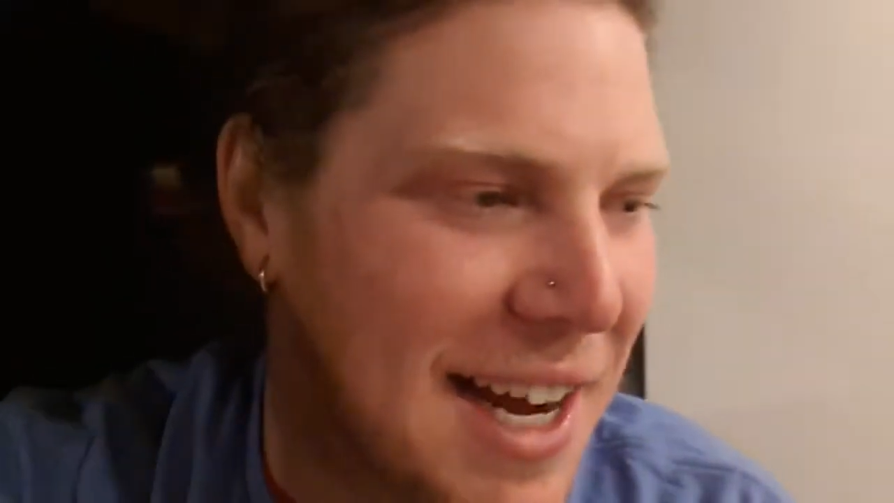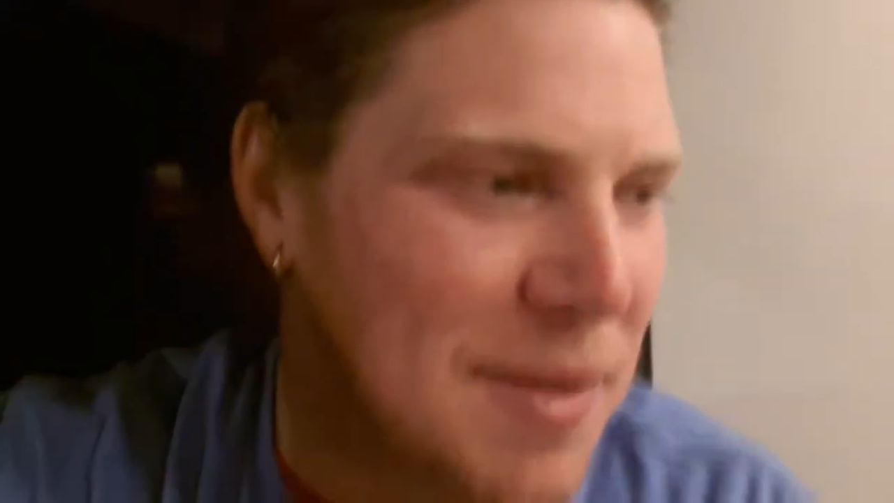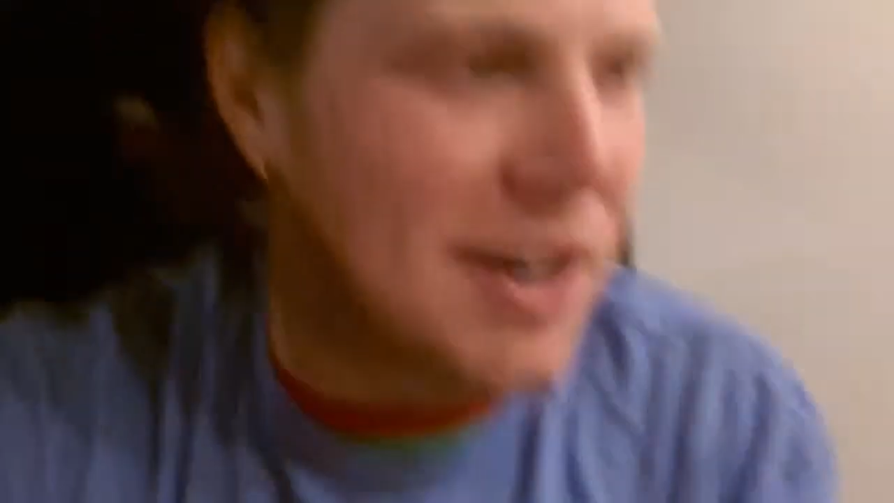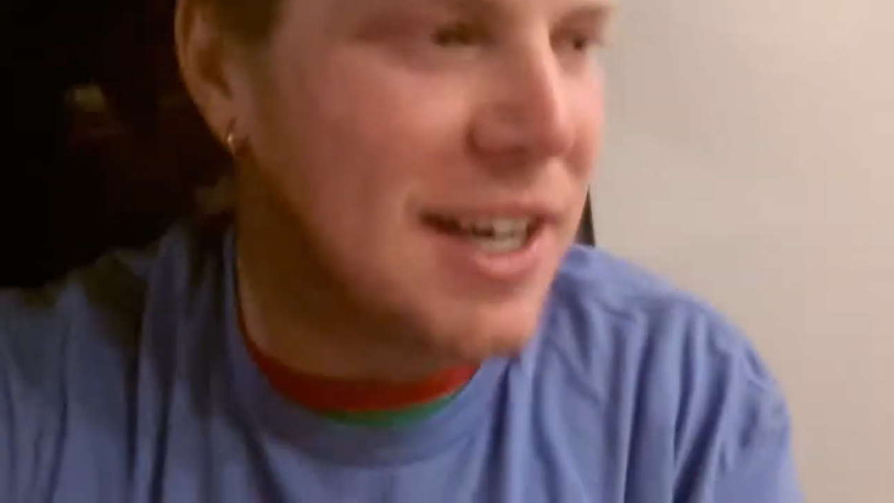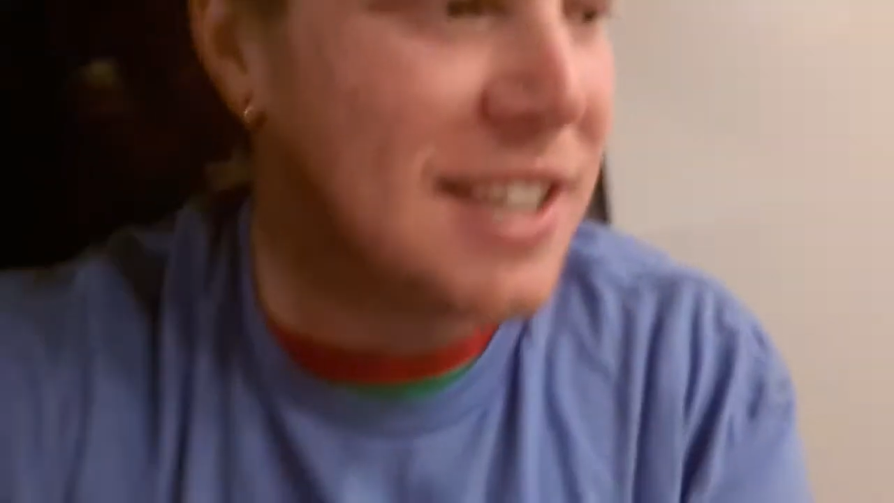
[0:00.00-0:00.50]

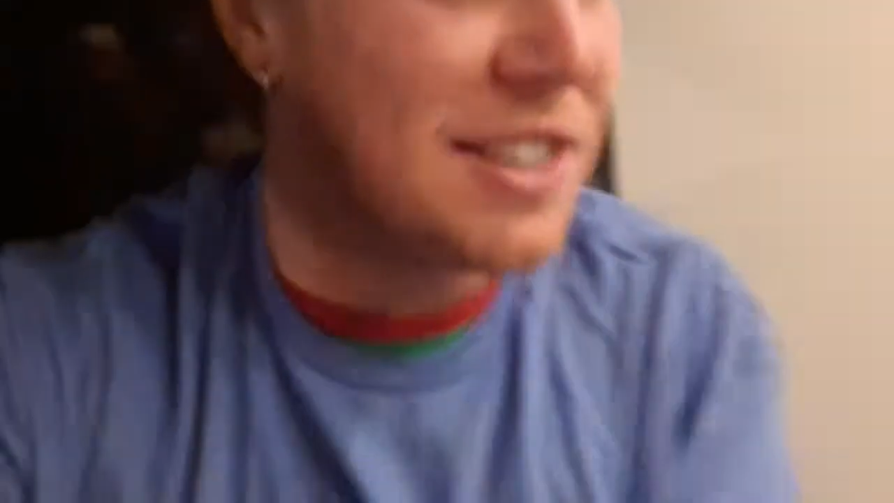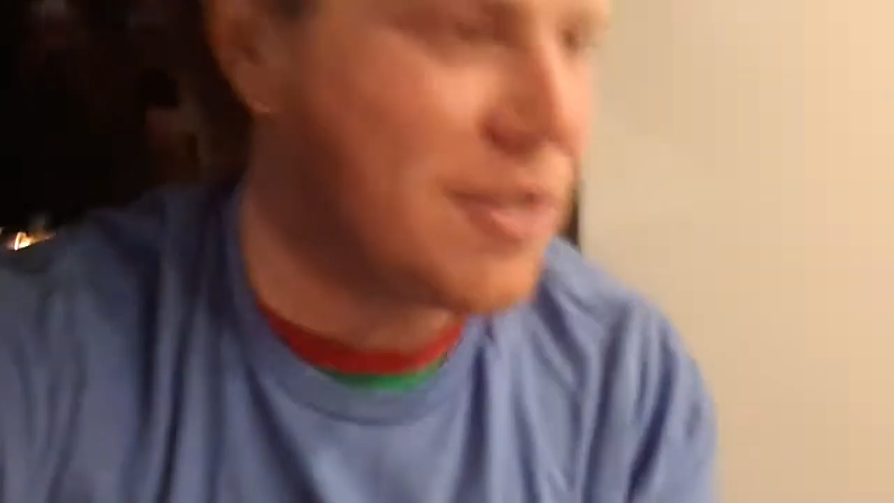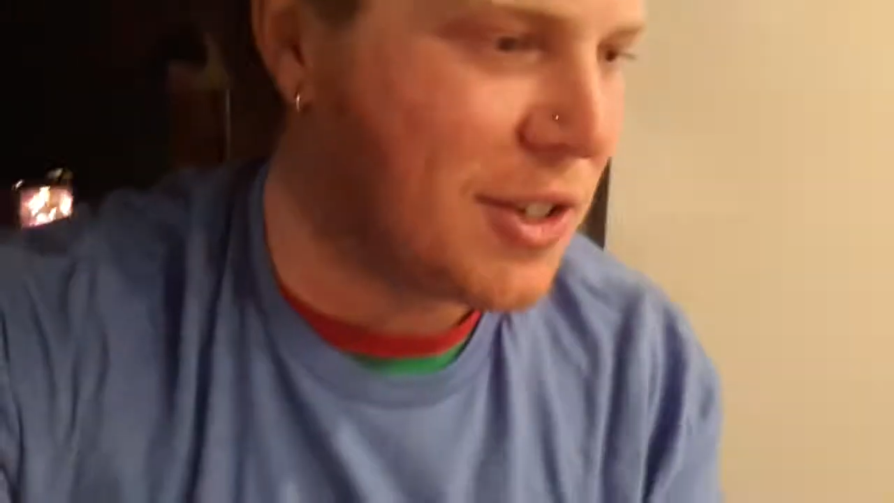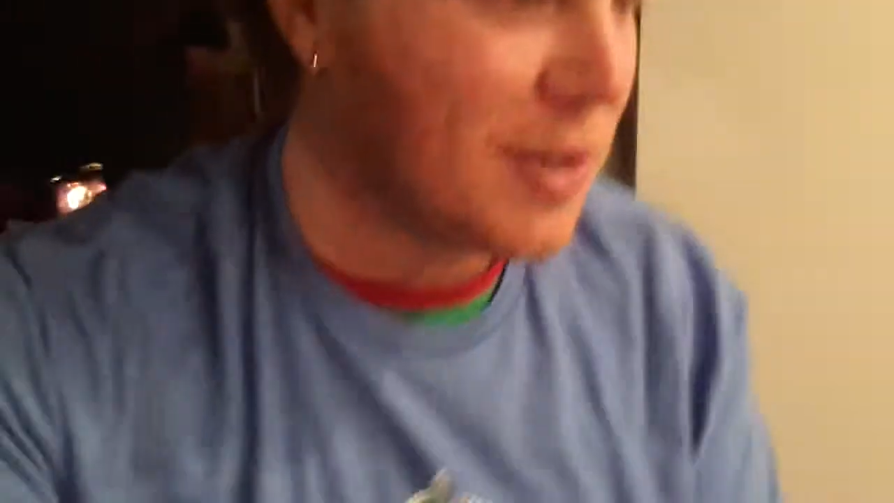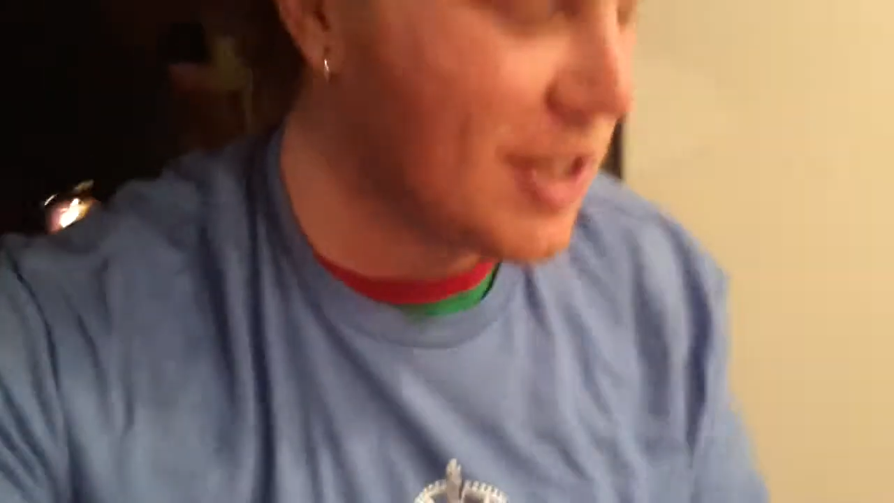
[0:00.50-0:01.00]
camera, I'd ask you
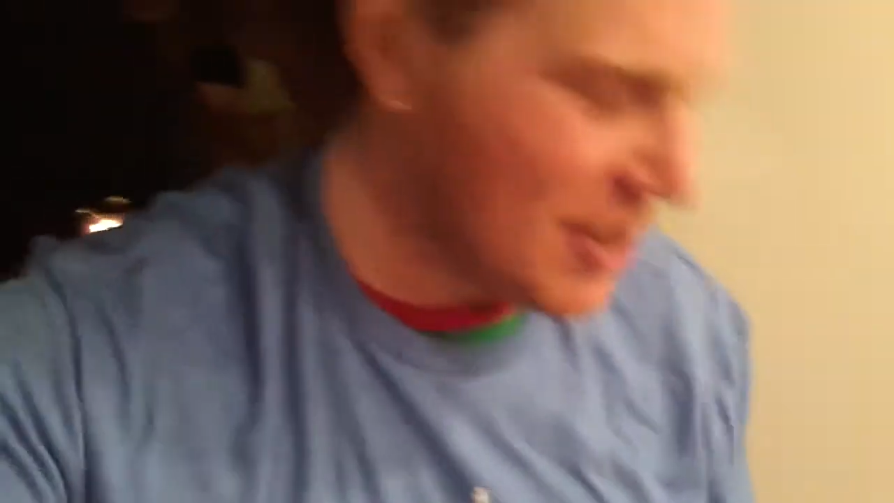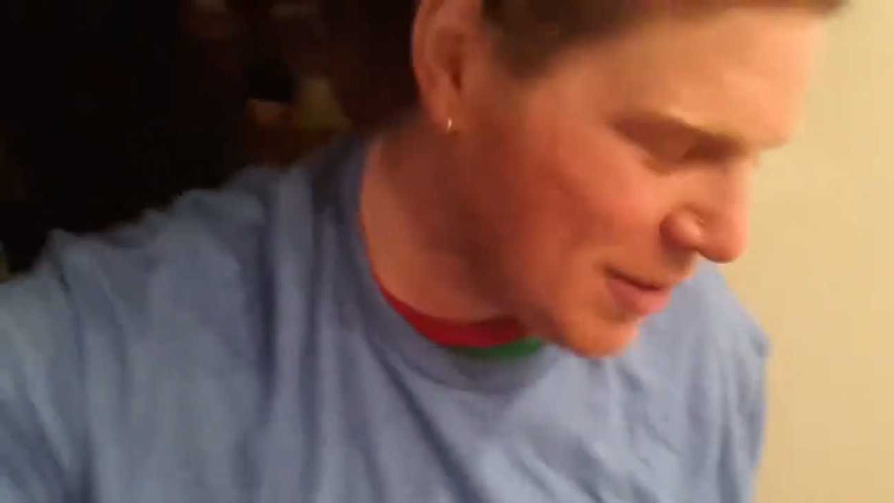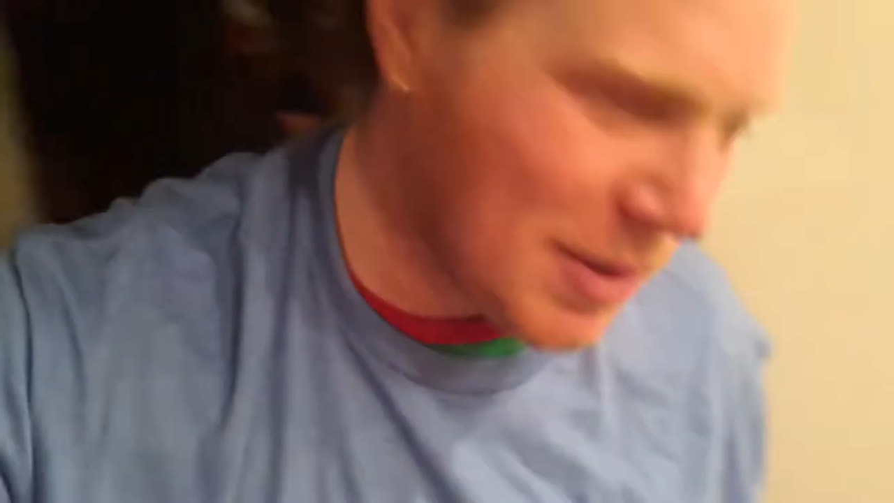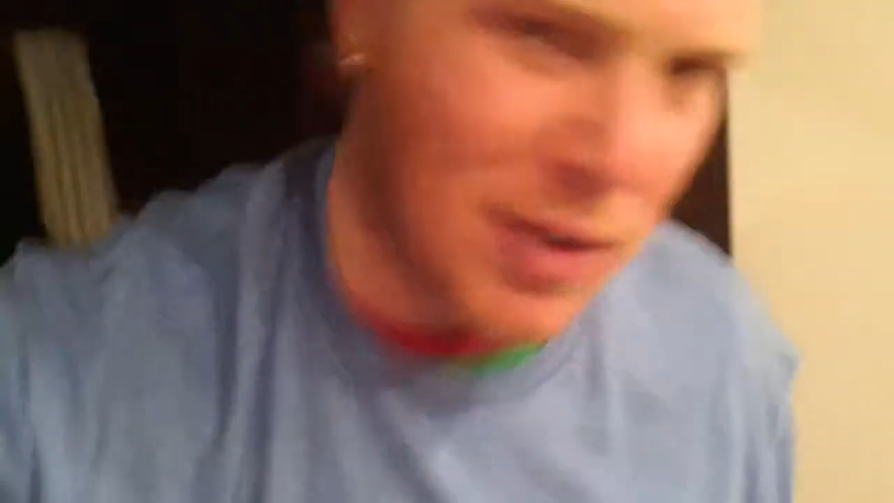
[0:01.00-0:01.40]
a few questions.